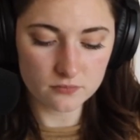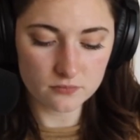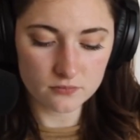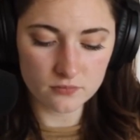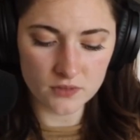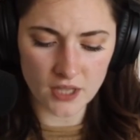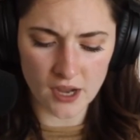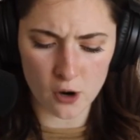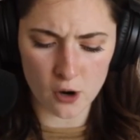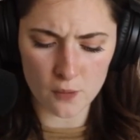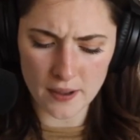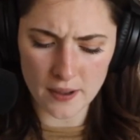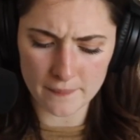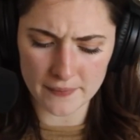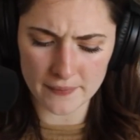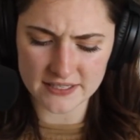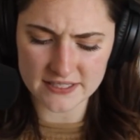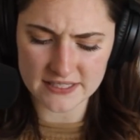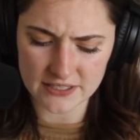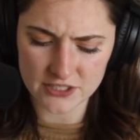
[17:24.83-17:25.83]
I hope that
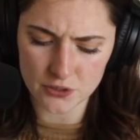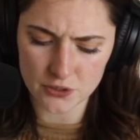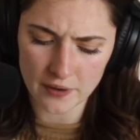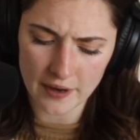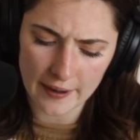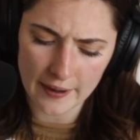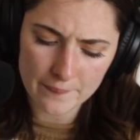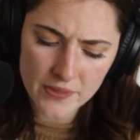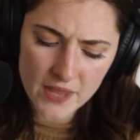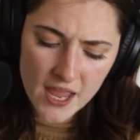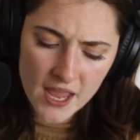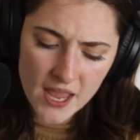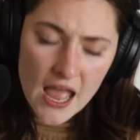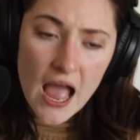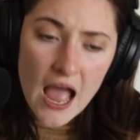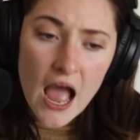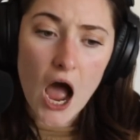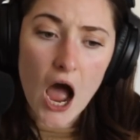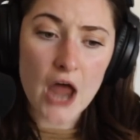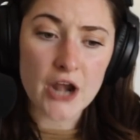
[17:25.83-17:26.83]
makes sense, okay?
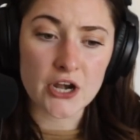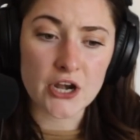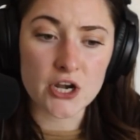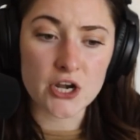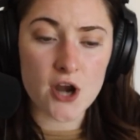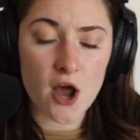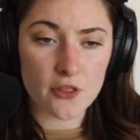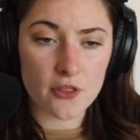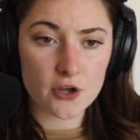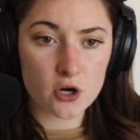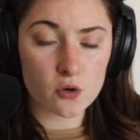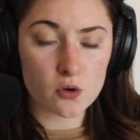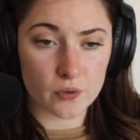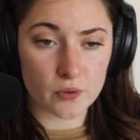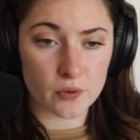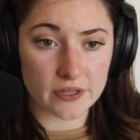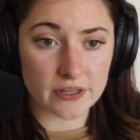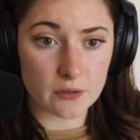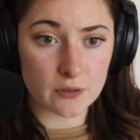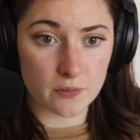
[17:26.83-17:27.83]
Another
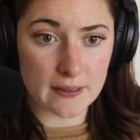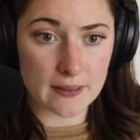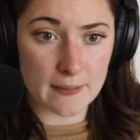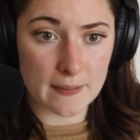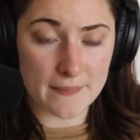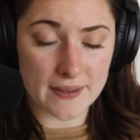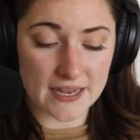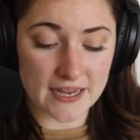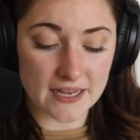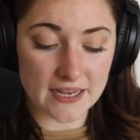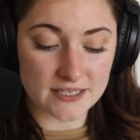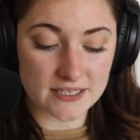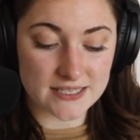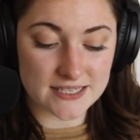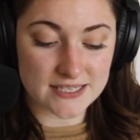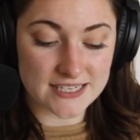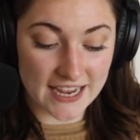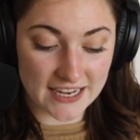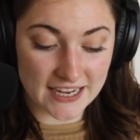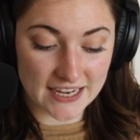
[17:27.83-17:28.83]
really, really big
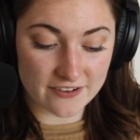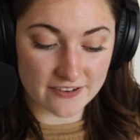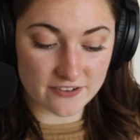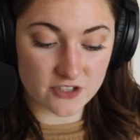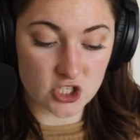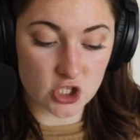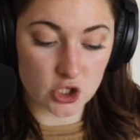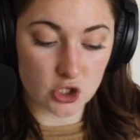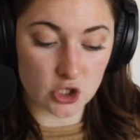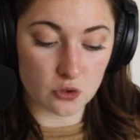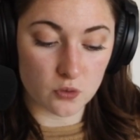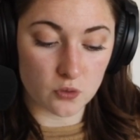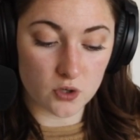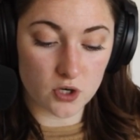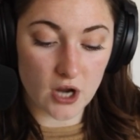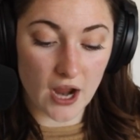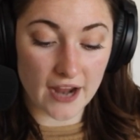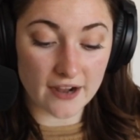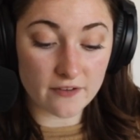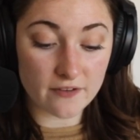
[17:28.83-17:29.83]
ticket to
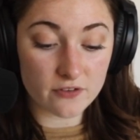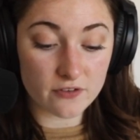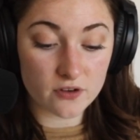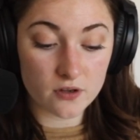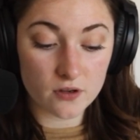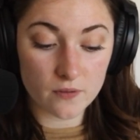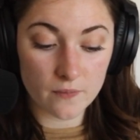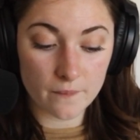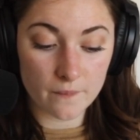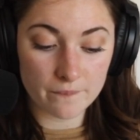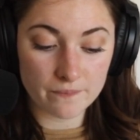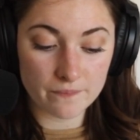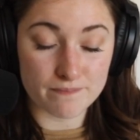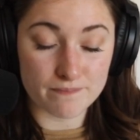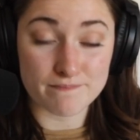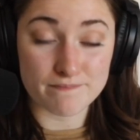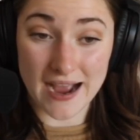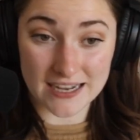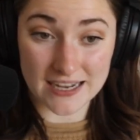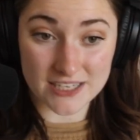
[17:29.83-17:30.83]
kind of
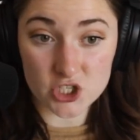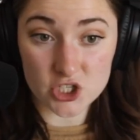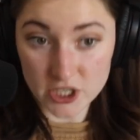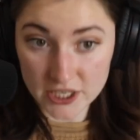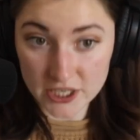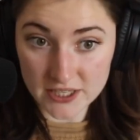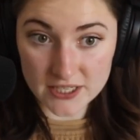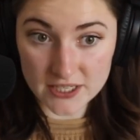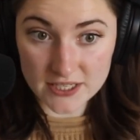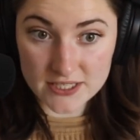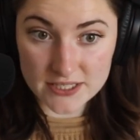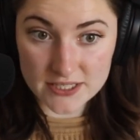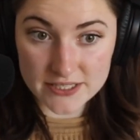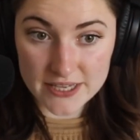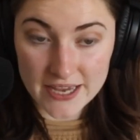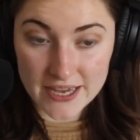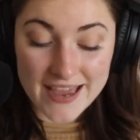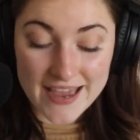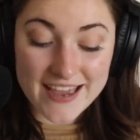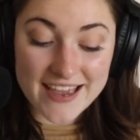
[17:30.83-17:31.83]
mastering this
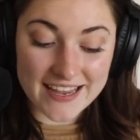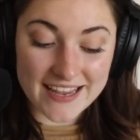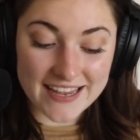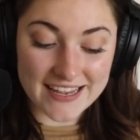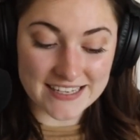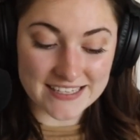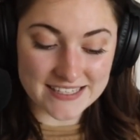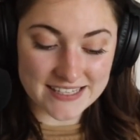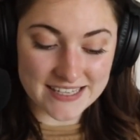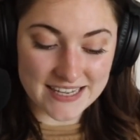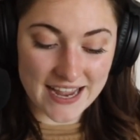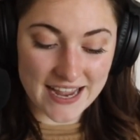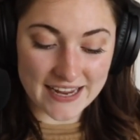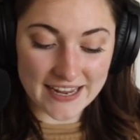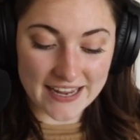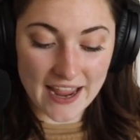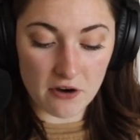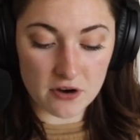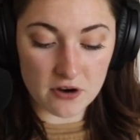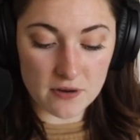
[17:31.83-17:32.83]
is the
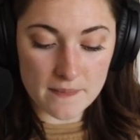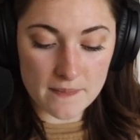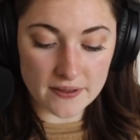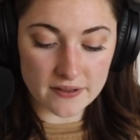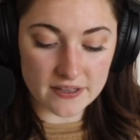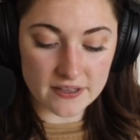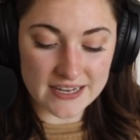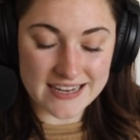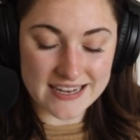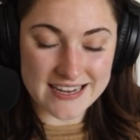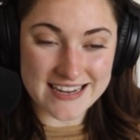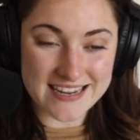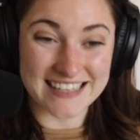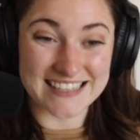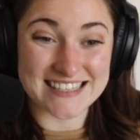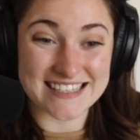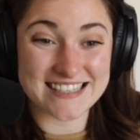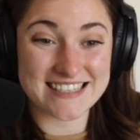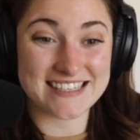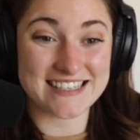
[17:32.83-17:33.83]
accountability
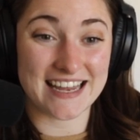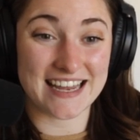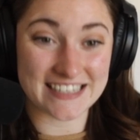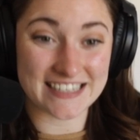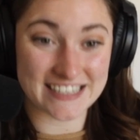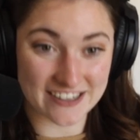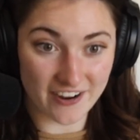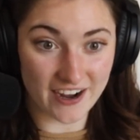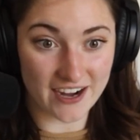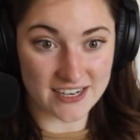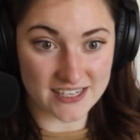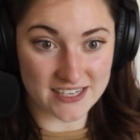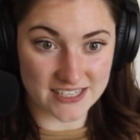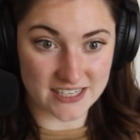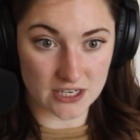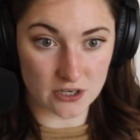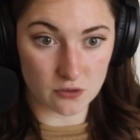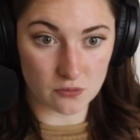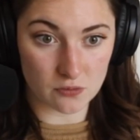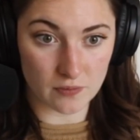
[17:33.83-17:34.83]
incentive
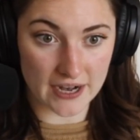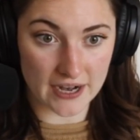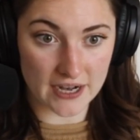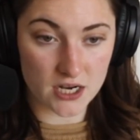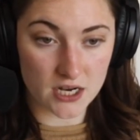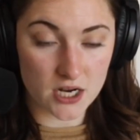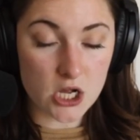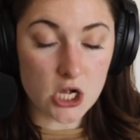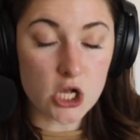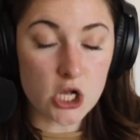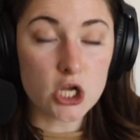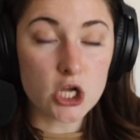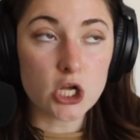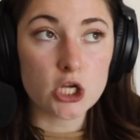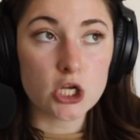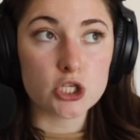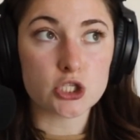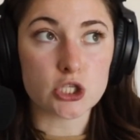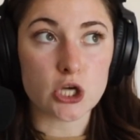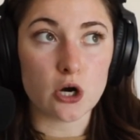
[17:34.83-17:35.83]
idea, right?
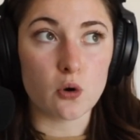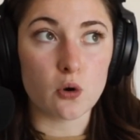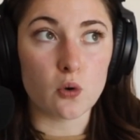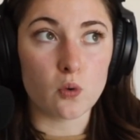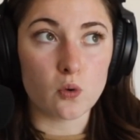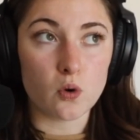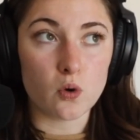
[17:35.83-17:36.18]
So